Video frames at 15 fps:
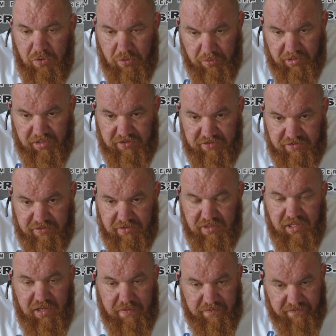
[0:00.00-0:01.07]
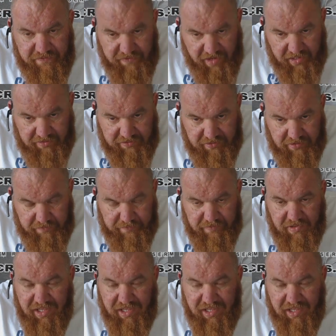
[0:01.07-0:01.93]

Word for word: aureus infection.